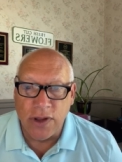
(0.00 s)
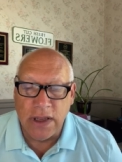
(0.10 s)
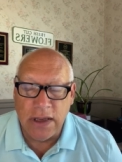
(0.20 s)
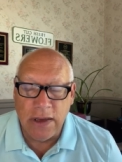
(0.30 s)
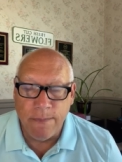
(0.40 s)
on
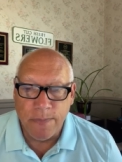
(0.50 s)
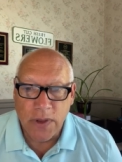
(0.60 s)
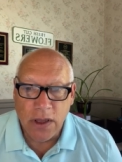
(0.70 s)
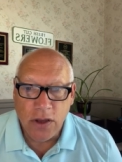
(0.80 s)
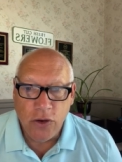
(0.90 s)
the
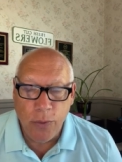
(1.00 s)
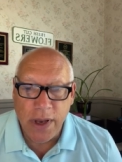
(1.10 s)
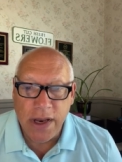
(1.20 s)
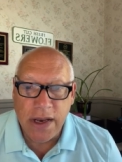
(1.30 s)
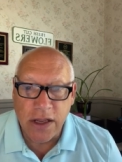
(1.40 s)

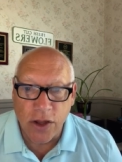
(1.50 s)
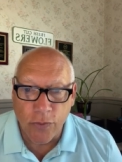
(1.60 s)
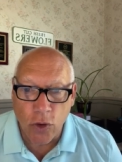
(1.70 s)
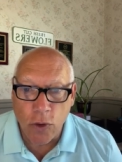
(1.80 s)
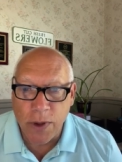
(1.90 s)
humidity in
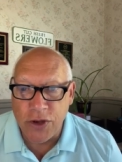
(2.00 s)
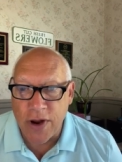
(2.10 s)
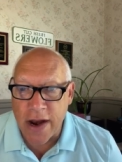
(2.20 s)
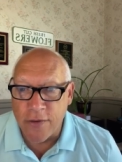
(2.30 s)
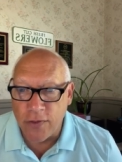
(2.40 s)
the room and
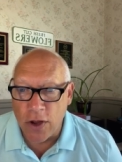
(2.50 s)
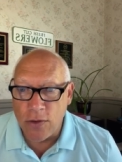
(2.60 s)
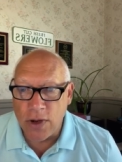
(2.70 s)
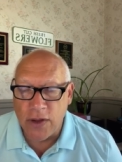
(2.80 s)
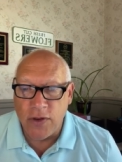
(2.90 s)
your
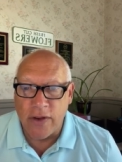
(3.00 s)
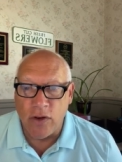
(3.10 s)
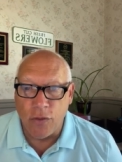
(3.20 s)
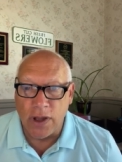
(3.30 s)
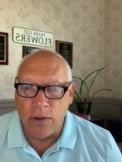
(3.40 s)
airflow. If you
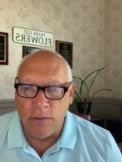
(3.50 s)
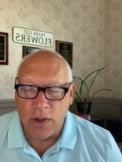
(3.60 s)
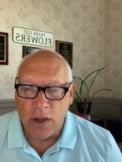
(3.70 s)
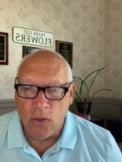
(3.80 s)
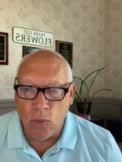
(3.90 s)
have a really
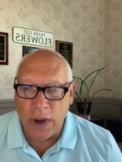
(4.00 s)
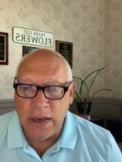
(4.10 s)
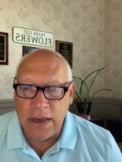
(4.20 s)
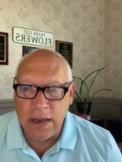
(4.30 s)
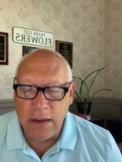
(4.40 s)

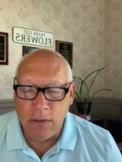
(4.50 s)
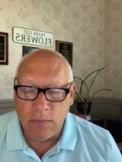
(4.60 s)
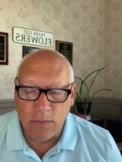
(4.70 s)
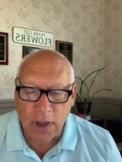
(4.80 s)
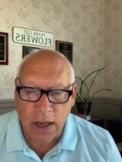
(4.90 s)
windy,
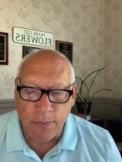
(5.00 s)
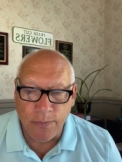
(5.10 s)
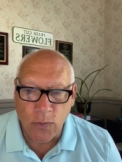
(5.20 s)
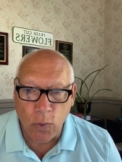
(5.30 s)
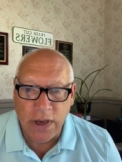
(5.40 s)

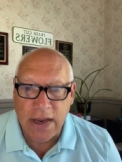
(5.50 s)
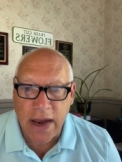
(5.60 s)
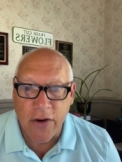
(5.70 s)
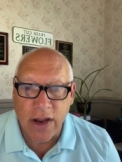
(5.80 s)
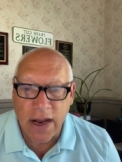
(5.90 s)
um,
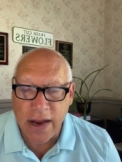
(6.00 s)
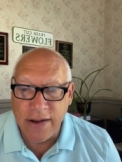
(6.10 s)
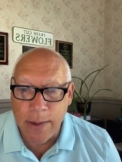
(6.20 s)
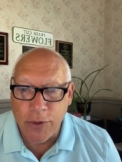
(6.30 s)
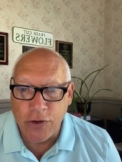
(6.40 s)
windy area and
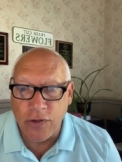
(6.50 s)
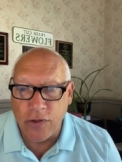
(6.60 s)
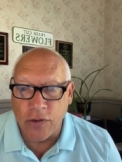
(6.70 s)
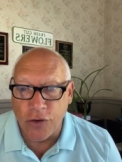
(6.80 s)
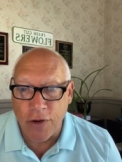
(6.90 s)
high
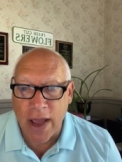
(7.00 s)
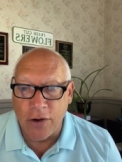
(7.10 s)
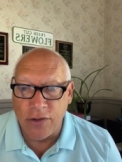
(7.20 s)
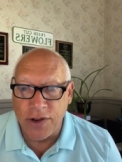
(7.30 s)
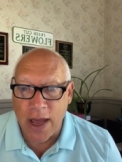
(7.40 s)
temperatures, it's going to dry
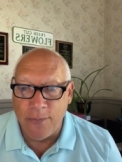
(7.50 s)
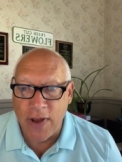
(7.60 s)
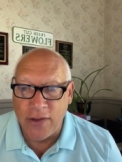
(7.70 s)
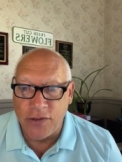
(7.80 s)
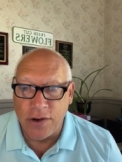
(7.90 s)
out on the
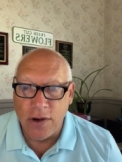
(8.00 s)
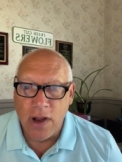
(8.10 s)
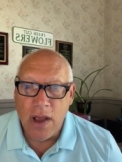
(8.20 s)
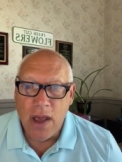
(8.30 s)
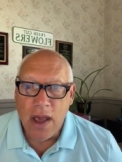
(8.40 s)
top faster.